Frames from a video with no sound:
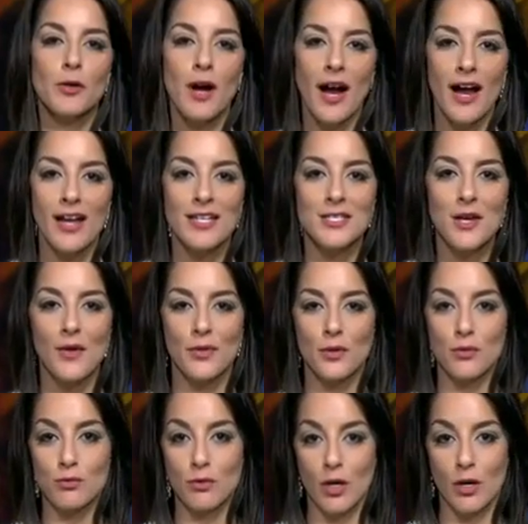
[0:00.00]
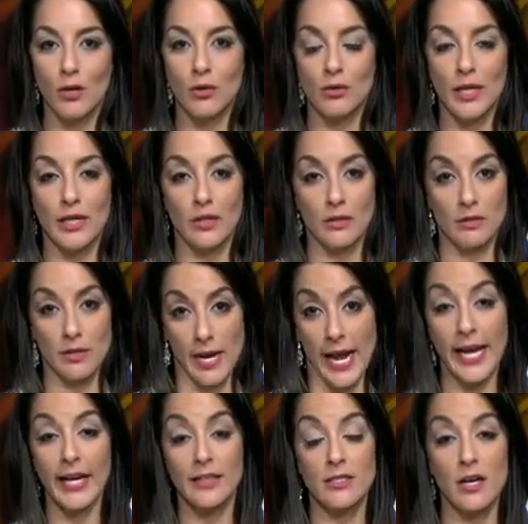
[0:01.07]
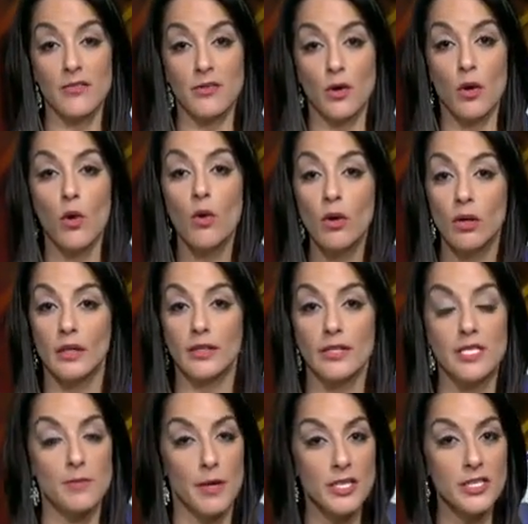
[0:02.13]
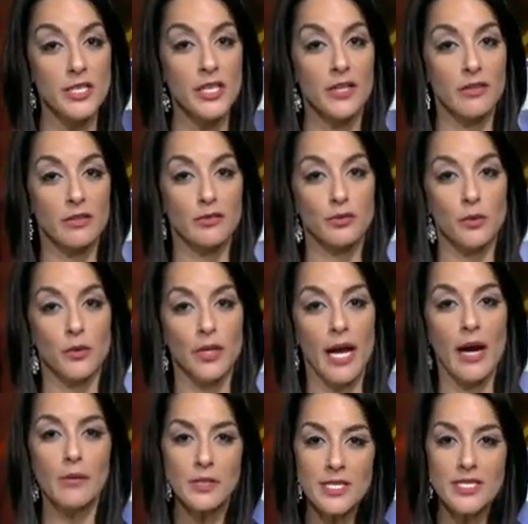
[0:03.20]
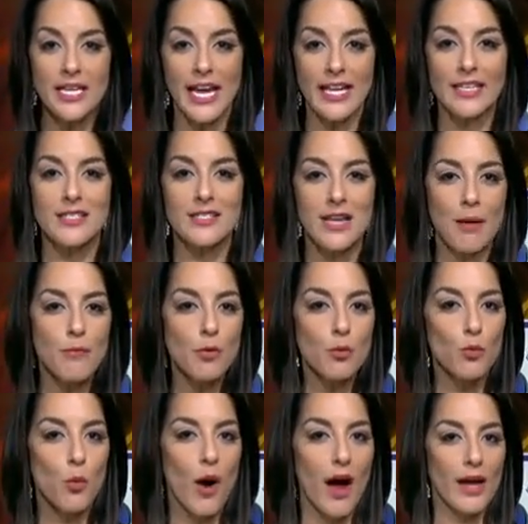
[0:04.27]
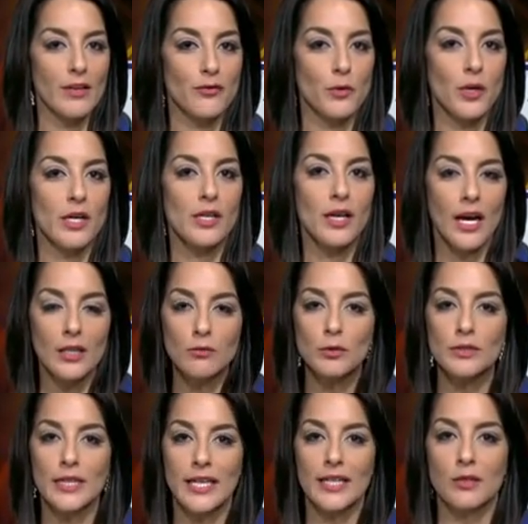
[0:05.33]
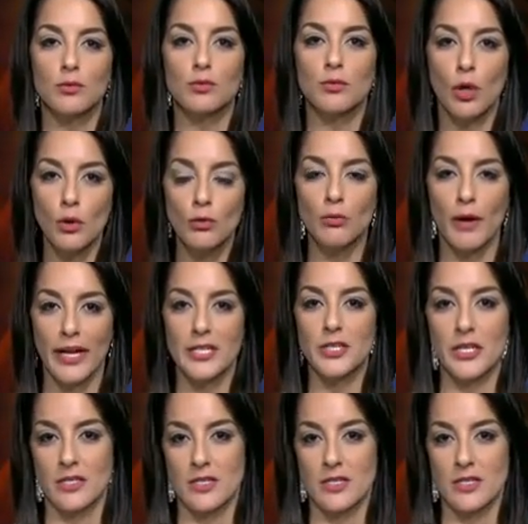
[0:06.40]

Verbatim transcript: Your eyes on the road and your hand off the horn, especially here in Florida. Our state is number one for gun-related road rage